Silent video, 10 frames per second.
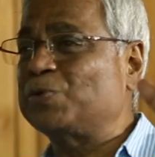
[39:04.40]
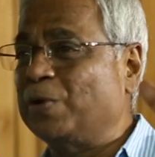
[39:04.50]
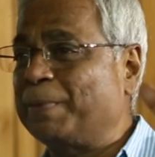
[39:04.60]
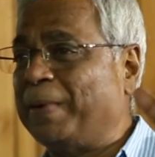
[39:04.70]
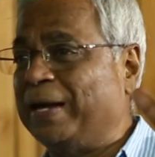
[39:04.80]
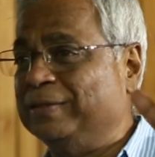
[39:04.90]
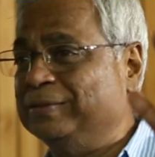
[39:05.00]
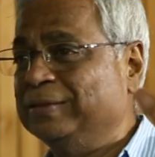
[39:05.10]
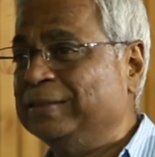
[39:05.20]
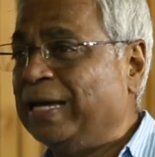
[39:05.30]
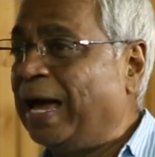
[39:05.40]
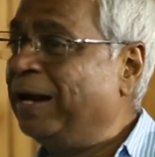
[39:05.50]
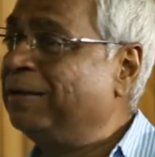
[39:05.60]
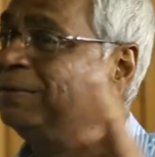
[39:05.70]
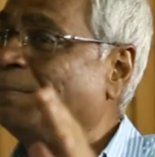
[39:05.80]
solar panel
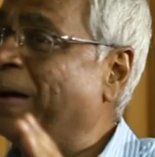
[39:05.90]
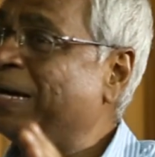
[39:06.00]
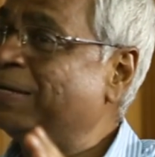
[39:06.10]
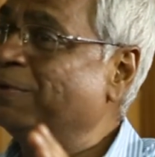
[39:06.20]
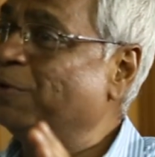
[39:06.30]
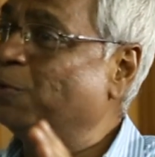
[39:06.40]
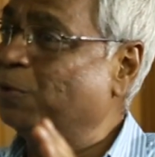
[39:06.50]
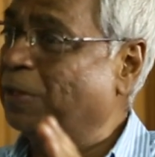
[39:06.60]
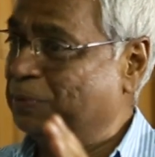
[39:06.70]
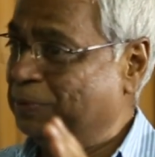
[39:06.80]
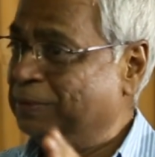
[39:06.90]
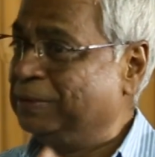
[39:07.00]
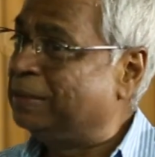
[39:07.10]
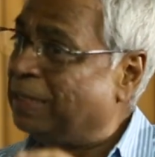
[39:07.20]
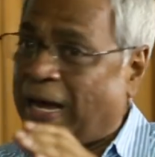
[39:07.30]
and battery will go down.
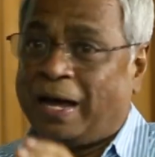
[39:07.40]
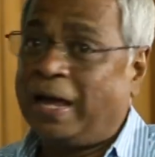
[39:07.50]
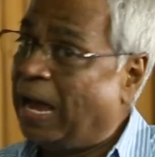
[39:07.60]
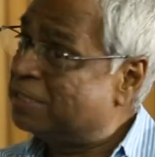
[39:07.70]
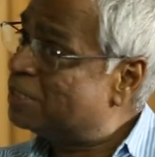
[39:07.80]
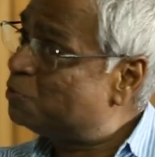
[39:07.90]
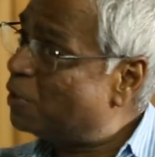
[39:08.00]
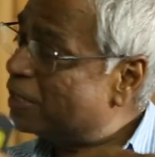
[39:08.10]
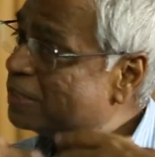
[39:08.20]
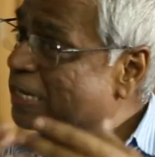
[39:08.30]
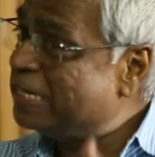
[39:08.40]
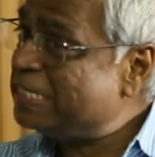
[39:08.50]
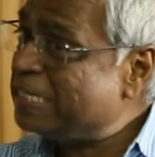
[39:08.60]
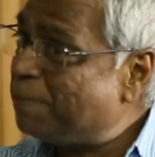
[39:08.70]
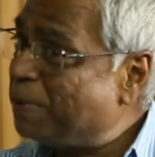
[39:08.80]
And since it's a
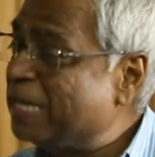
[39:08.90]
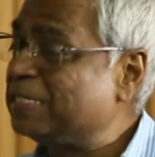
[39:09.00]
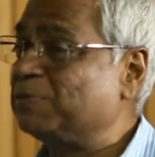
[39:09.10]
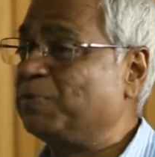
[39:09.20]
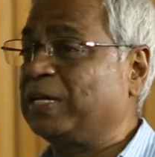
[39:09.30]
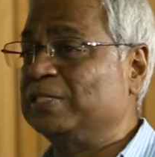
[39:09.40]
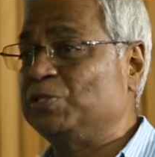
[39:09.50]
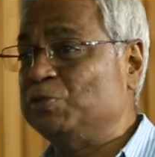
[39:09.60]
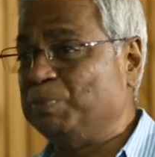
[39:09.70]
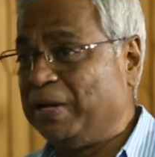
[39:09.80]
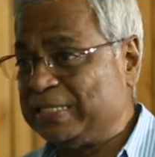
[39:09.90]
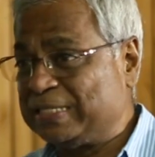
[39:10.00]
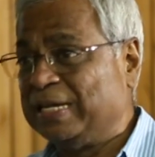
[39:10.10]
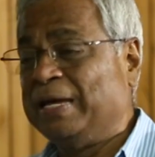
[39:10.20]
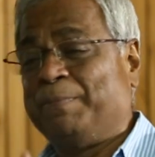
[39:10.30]
DC appliances, we consume
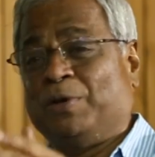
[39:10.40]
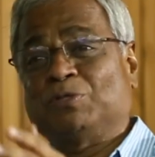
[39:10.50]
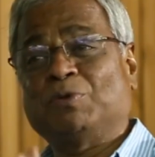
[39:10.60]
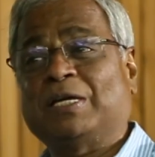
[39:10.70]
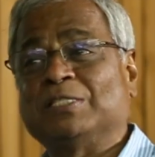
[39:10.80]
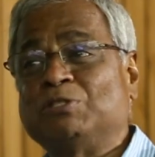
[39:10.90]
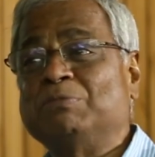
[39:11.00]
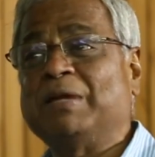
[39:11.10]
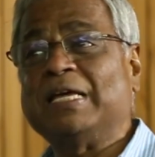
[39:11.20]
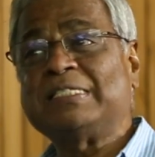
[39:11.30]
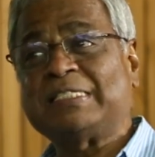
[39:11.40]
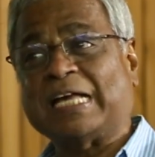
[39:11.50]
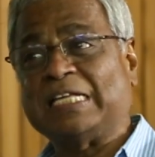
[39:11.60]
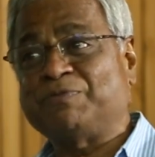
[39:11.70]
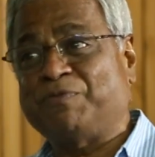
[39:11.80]
less. Because we consume less,
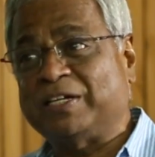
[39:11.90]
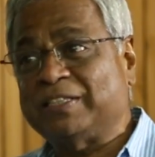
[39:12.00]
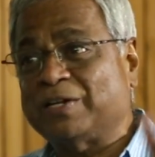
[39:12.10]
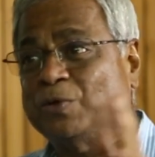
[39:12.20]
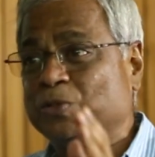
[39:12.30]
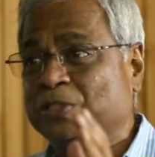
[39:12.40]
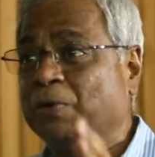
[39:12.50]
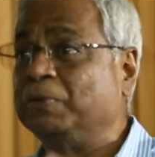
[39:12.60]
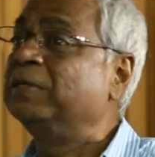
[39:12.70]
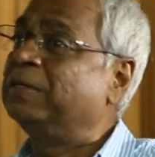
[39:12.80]
size further goes down,